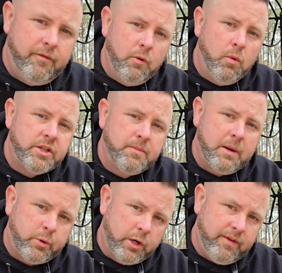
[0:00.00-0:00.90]
If you watch
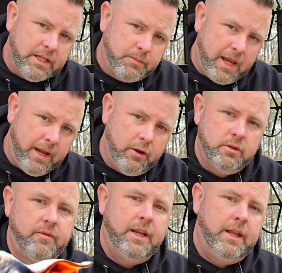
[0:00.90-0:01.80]
my previous
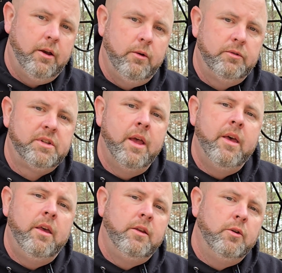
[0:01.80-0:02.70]
Pecos videos,
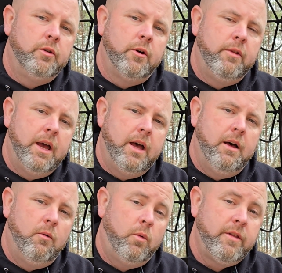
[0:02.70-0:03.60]
you'll know
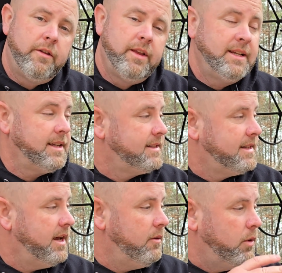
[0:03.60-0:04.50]
that one of the things I
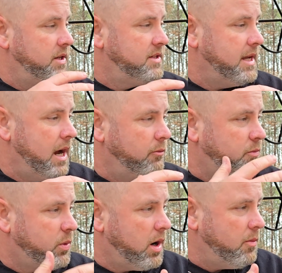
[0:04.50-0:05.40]
said was I
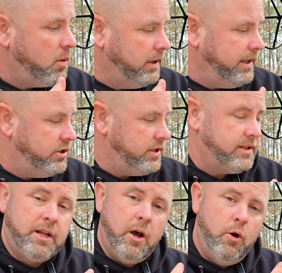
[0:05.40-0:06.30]
would probably
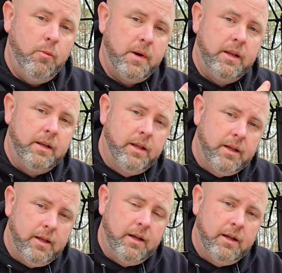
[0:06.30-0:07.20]
just
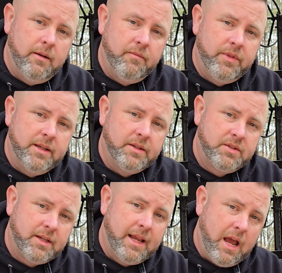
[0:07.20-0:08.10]
open
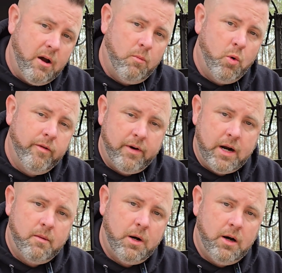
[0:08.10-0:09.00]
this cowboy
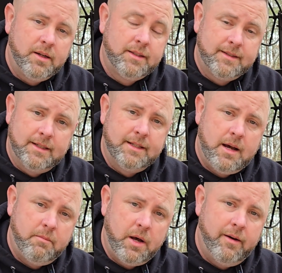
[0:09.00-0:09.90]
firebox, the
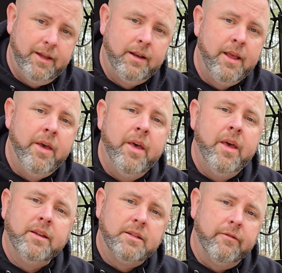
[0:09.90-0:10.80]
top of it,
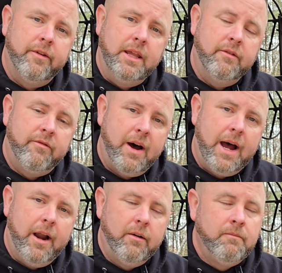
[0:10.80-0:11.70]
to feed the
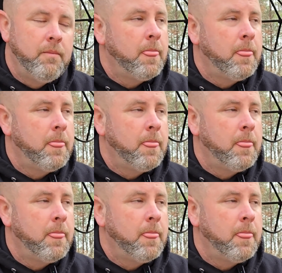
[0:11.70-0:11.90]
fire.